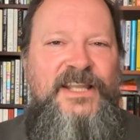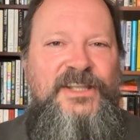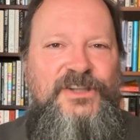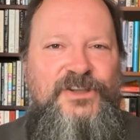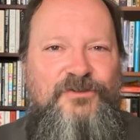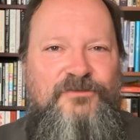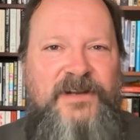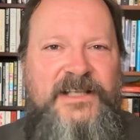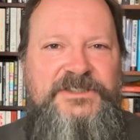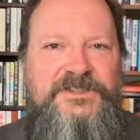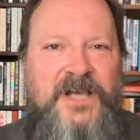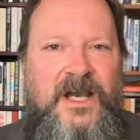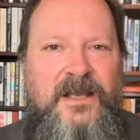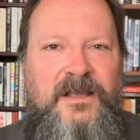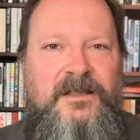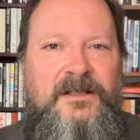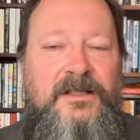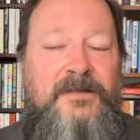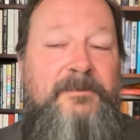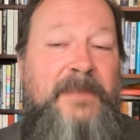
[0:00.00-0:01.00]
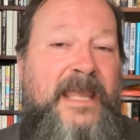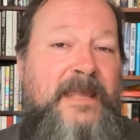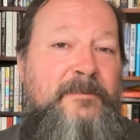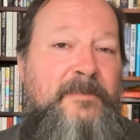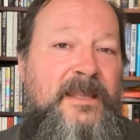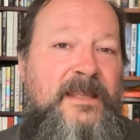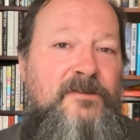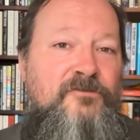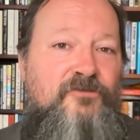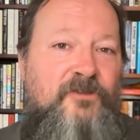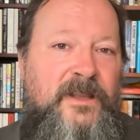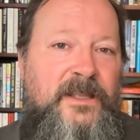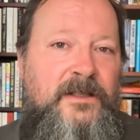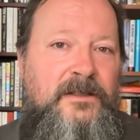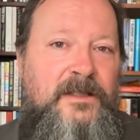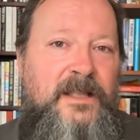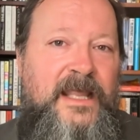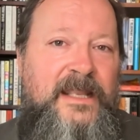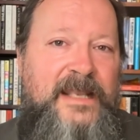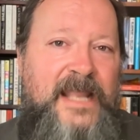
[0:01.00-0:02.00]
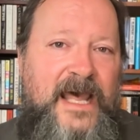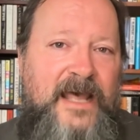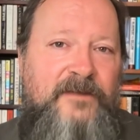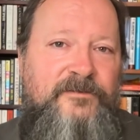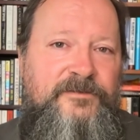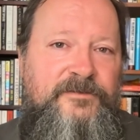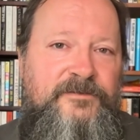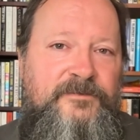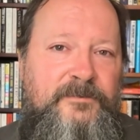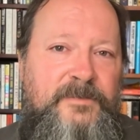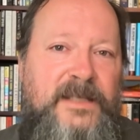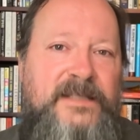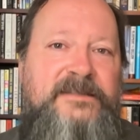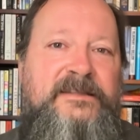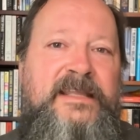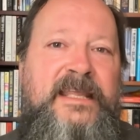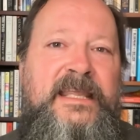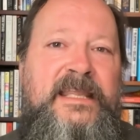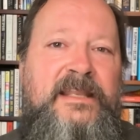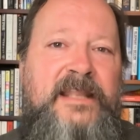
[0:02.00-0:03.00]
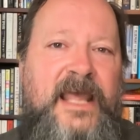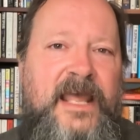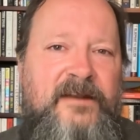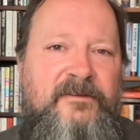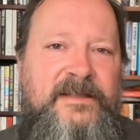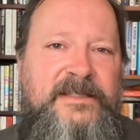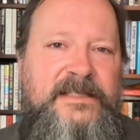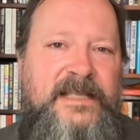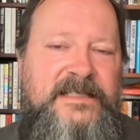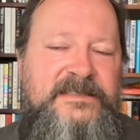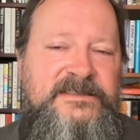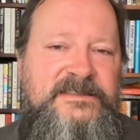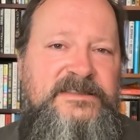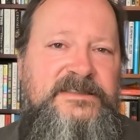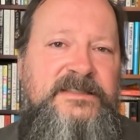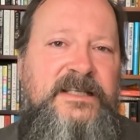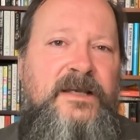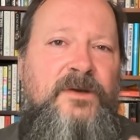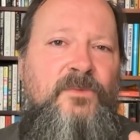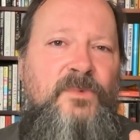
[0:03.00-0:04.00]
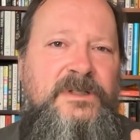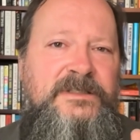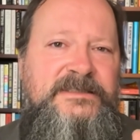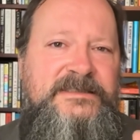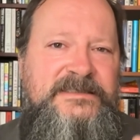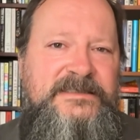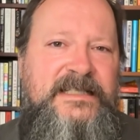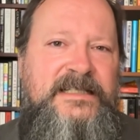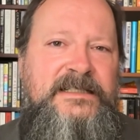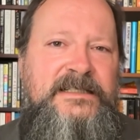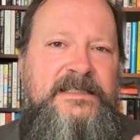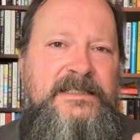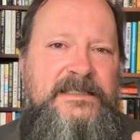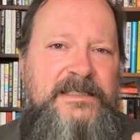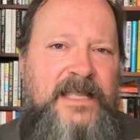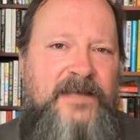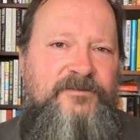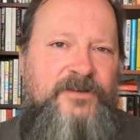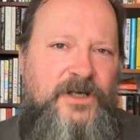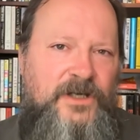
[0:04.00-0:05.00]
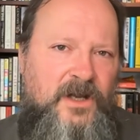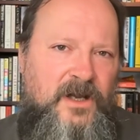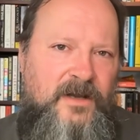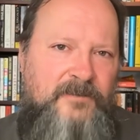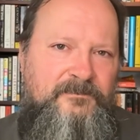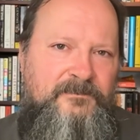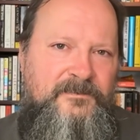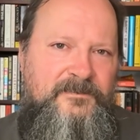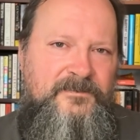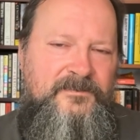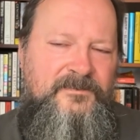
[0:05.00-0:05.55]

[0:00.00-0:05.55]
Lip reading: The rich uncle may be real enough, but the inheritance will still never come.